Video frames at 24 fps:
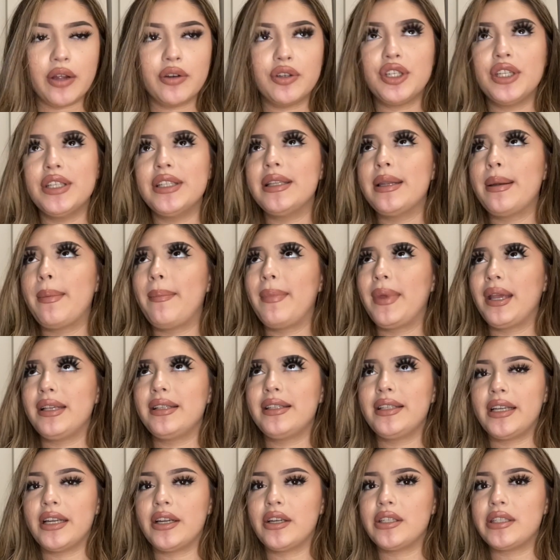She's an amazing
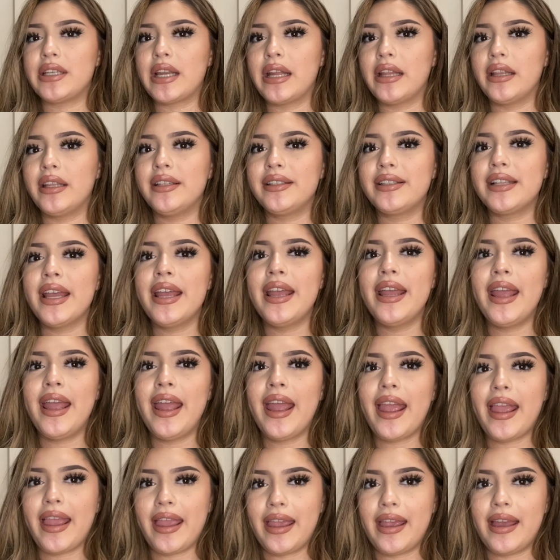hairstylist,
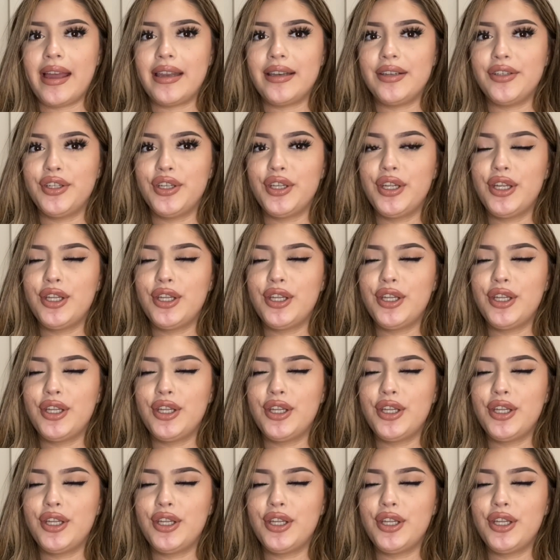and